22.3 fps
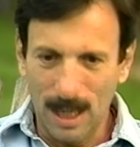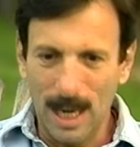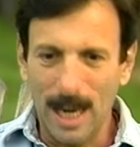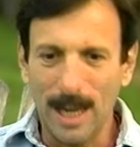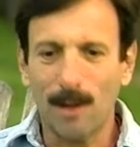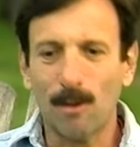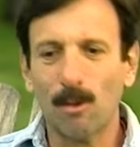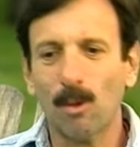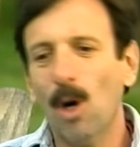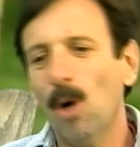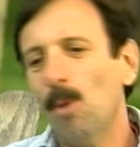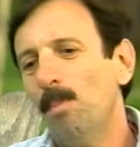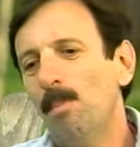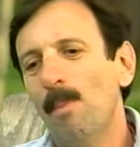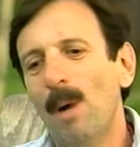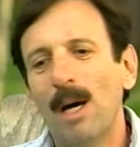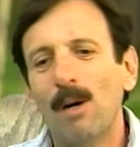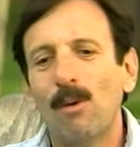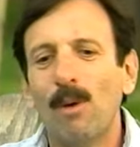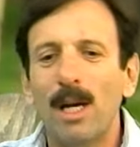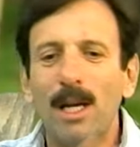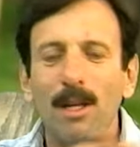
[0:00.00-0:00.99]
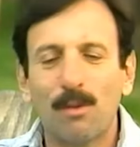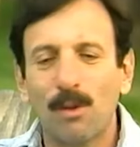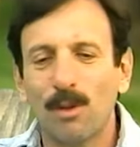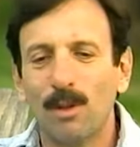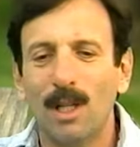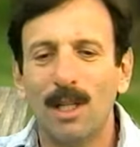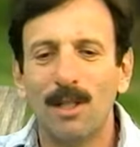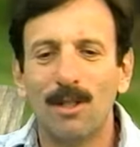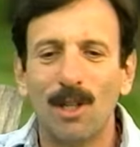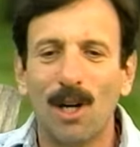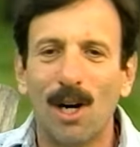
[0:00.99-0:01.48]
I grope my way
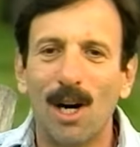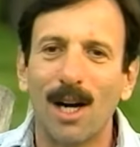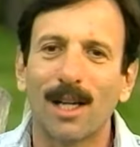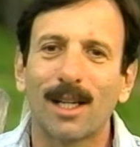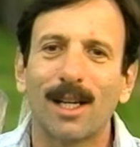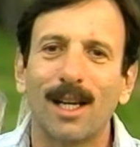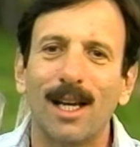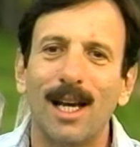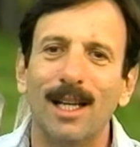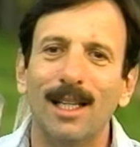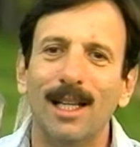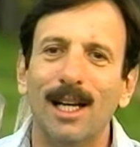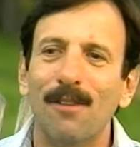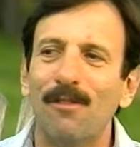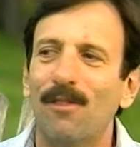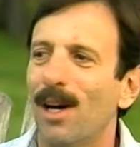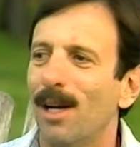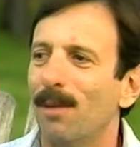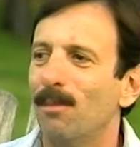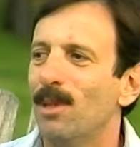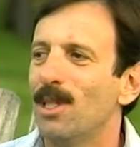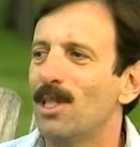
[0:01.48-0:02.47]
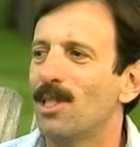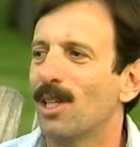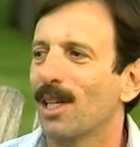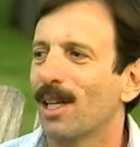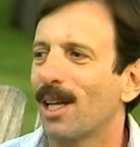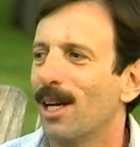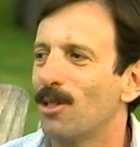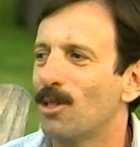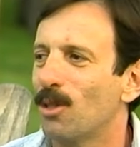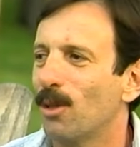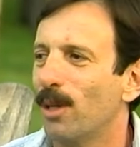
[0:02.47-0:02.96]
through the dark, and I find Mr.
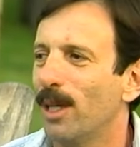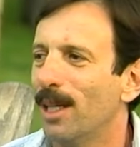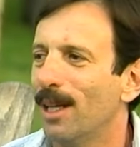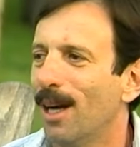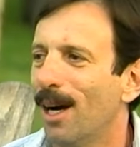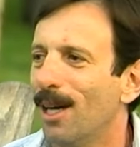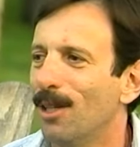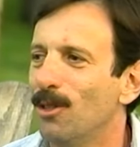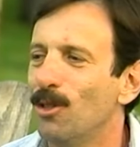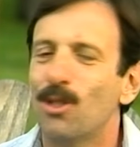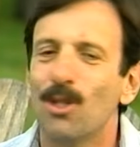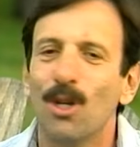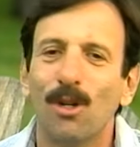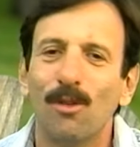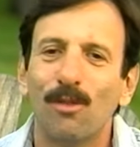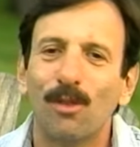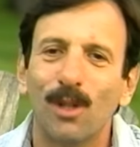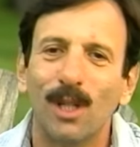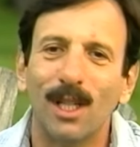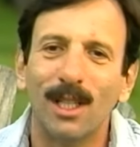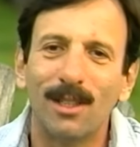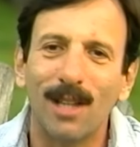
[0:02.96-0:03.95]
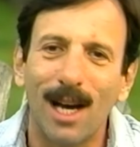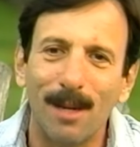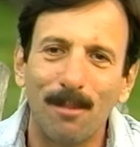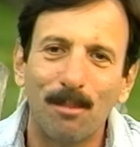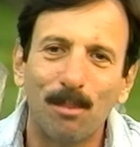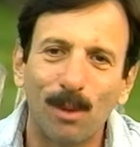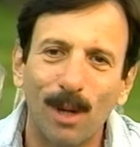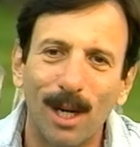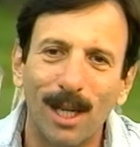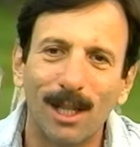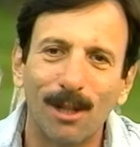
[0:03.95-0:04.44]
Kasturi hunched over a
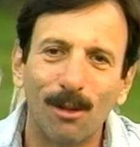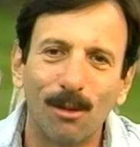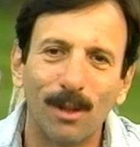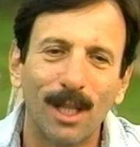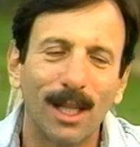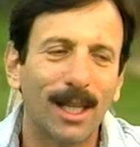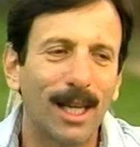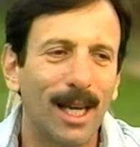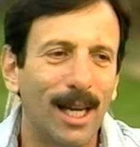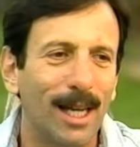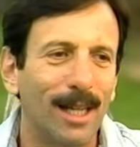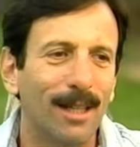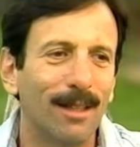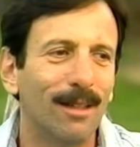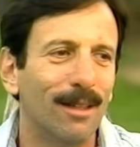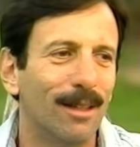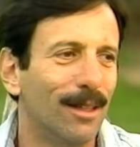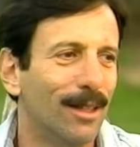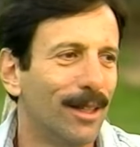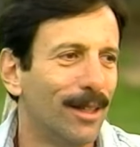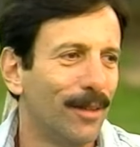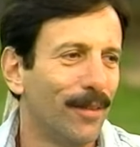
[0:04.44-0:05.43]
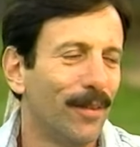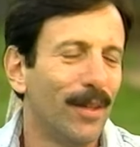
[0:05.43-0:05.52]
typewriter with a candle.